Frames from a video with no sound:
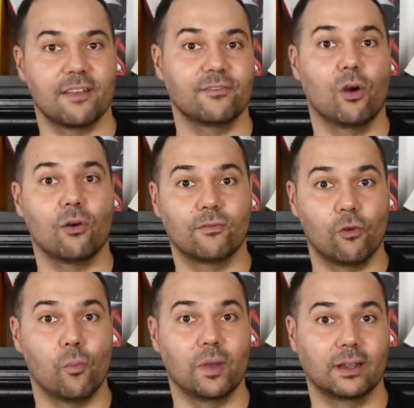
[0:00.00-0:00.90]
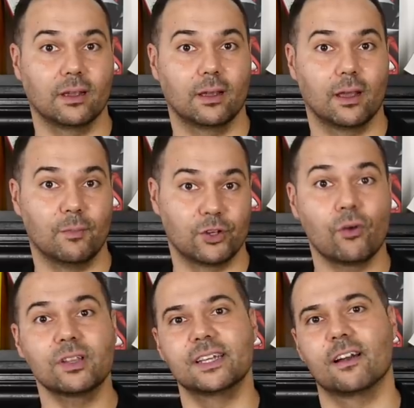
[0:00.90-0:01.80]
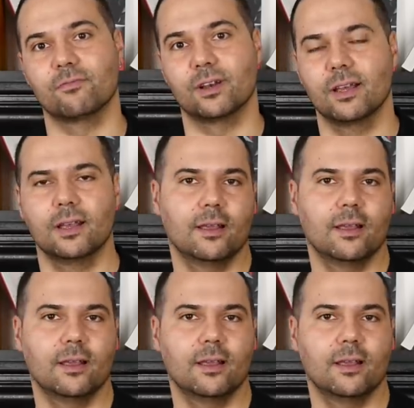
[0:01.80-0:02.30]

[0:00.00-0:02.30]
if not forming a majority government,